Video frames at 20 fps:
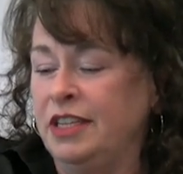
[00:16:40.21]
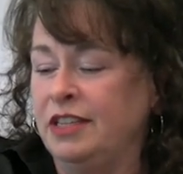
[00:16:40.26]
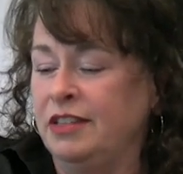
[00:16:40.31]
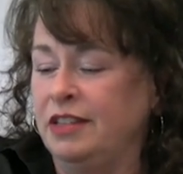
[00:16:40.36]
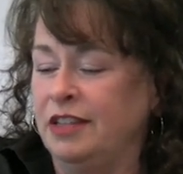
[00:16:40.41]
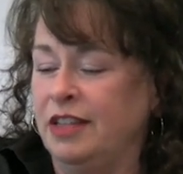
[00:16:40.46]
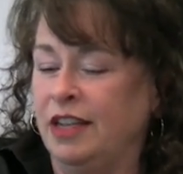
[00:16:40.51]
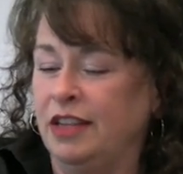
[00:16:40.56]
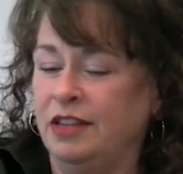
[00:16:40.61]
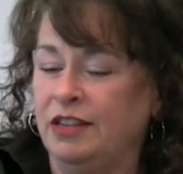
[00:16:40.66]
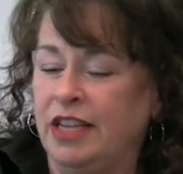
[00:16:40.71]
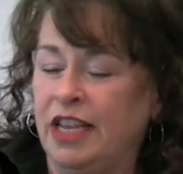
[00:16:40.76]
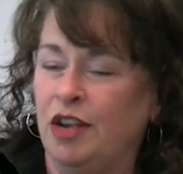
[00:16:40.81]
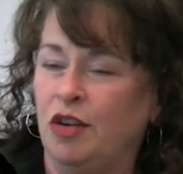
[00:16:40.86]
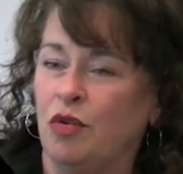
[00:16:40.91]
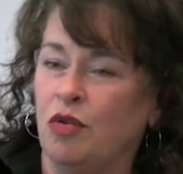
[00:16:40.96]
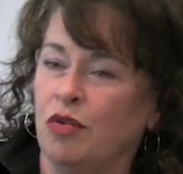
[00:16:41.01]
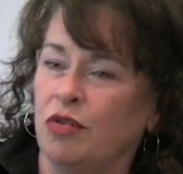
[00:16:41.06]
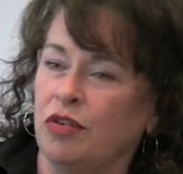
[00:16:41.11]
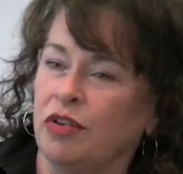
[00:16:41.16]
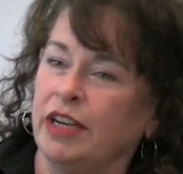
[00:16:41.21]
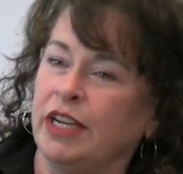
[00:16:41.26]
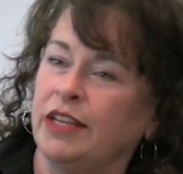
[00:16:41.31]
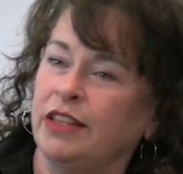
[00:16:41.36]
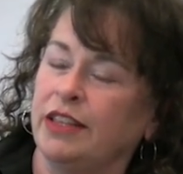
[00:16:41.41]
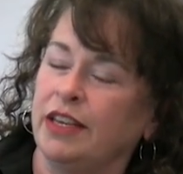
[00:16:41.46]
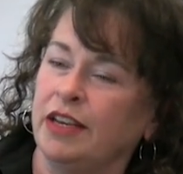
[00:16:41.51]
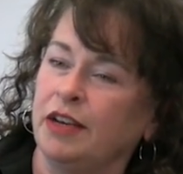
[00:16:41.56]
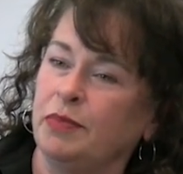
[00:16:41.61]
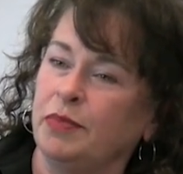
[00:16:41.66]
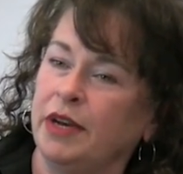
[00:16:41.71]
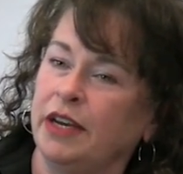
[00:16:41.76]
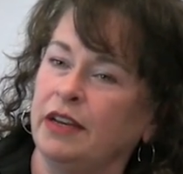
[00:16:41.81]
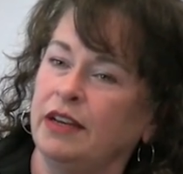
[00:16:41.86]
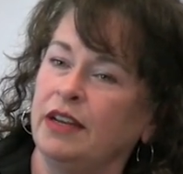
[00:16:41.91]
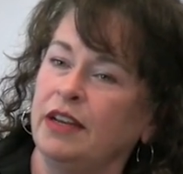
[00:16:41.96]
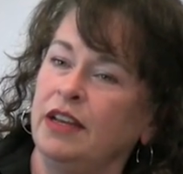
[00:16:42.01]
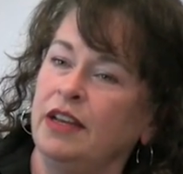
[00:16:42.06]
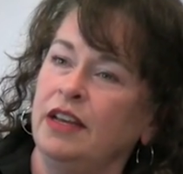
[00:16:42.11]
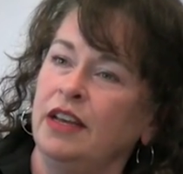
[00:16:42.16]
It's not decor or anything,
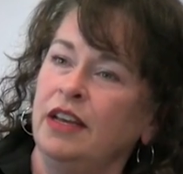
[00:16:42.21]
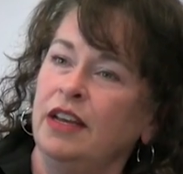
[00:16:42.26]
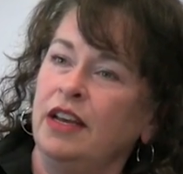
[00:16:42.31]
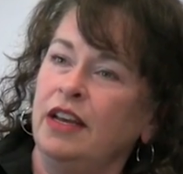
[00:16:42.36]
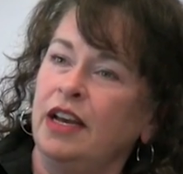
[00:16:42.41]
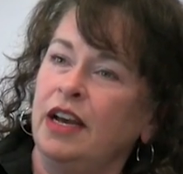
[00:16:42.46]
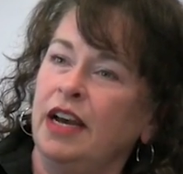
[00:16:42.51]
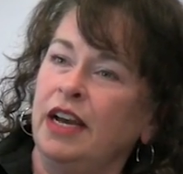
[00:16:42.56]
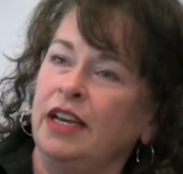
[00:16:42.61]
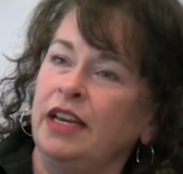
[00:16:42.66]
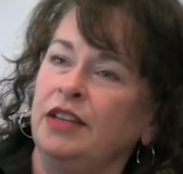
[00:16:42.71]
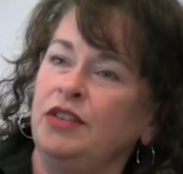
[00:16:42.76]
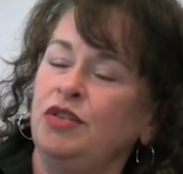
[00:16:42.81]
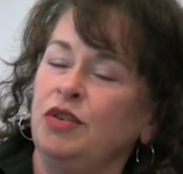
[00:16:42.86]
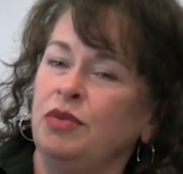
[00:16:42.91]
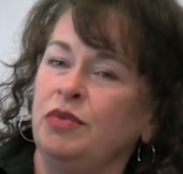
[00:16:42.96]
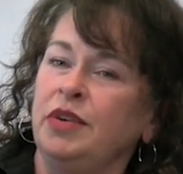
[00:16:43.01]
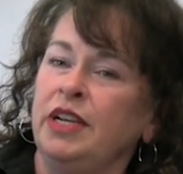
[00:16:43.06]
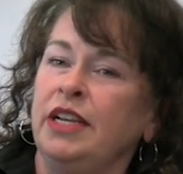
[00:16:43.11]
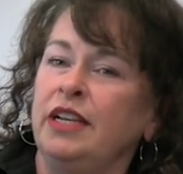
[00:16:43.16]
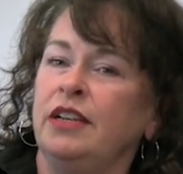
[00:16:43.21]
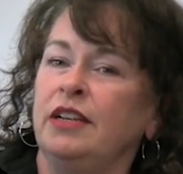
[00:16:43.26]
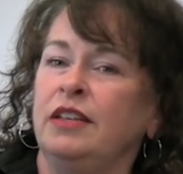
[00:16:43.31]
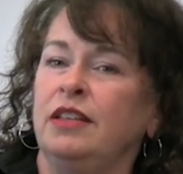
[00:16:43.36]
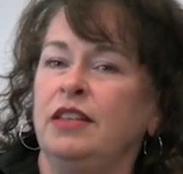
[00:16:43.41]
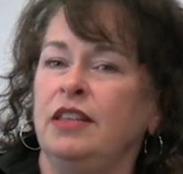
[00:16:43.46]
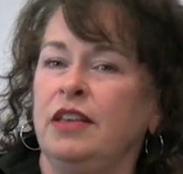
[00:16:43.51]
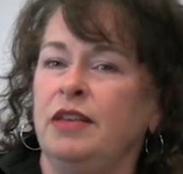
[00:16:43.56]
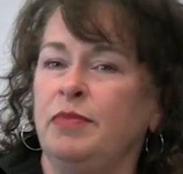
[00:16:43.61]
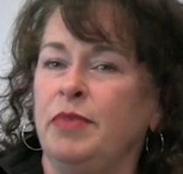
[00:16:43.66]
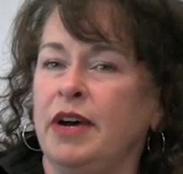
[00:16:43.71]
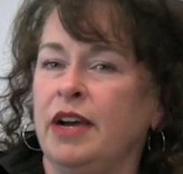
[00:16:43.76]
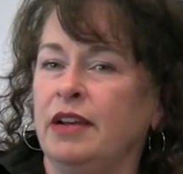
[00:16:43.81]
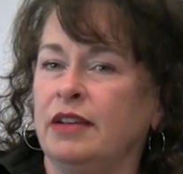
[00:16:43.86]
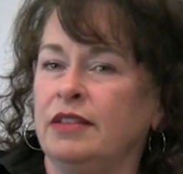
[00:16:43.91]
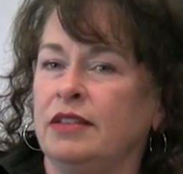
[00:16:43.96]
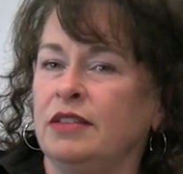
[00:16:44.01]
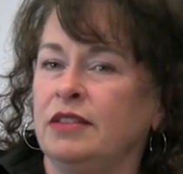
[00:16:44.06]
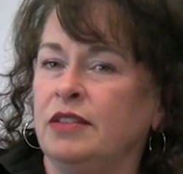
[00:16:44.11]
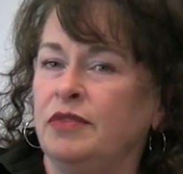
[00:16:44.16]
but I donated the
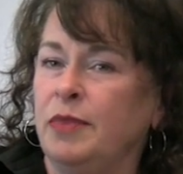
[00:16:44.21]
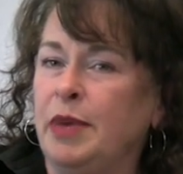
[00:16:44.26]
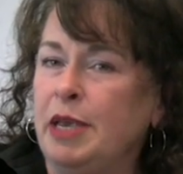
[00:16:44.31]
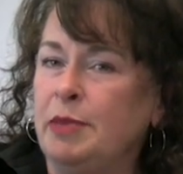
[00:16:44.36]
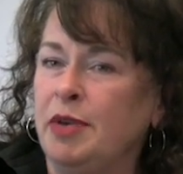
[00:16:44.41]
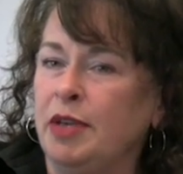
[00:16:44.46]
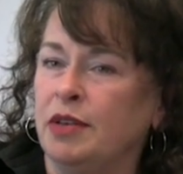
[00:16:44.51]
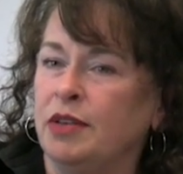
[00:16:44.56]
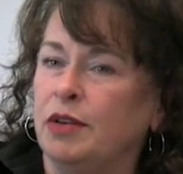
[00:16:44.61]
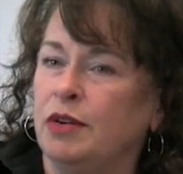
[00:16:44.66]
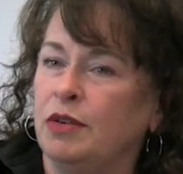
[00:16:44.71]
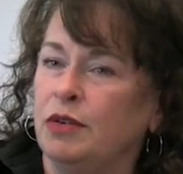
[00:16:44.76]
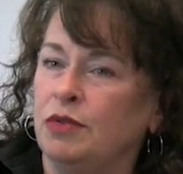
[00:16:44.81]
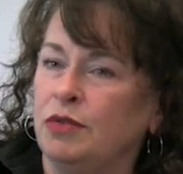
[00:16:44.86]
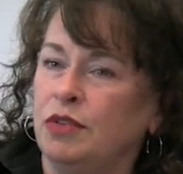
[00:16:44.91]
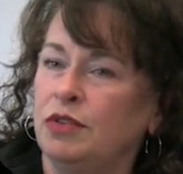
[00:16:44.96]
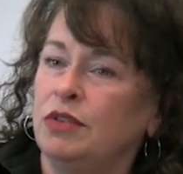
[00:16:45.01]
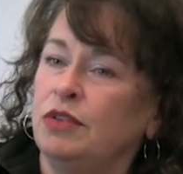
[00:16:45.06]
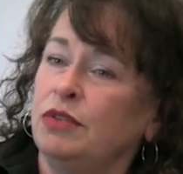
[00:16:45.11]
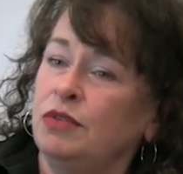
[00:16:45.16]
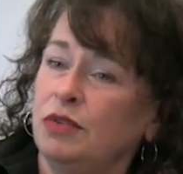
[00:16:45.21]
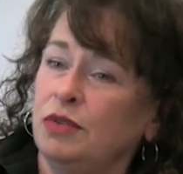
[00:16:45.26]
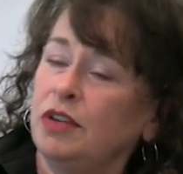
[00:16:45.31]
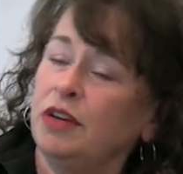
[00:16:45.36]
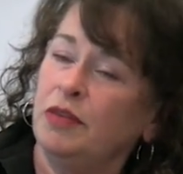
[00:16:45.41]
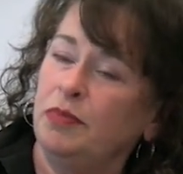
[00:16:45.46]
boxes of baby clothes to